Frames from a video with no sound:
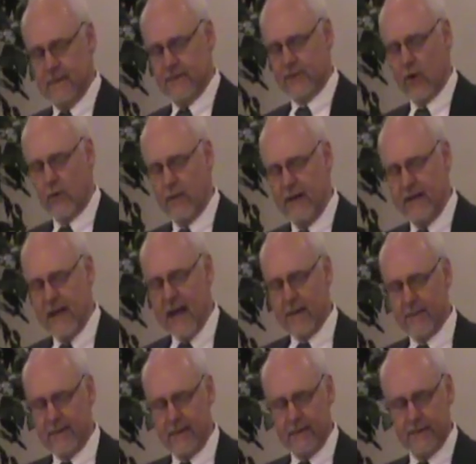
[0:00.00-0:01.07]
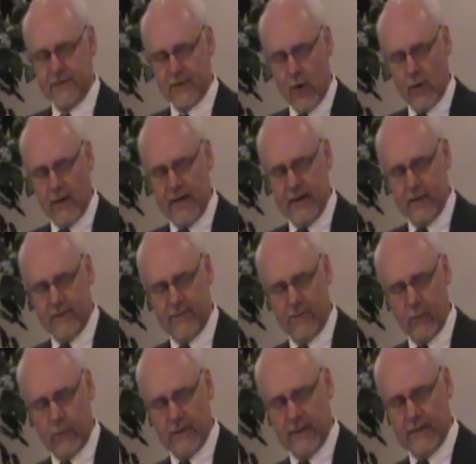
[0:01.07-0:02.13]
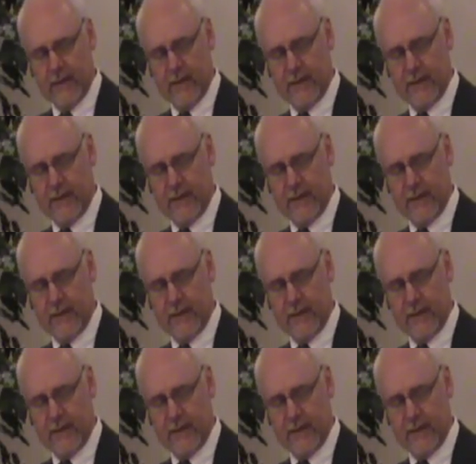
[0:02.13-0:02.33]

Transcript: It's already happening. It's already unfolding.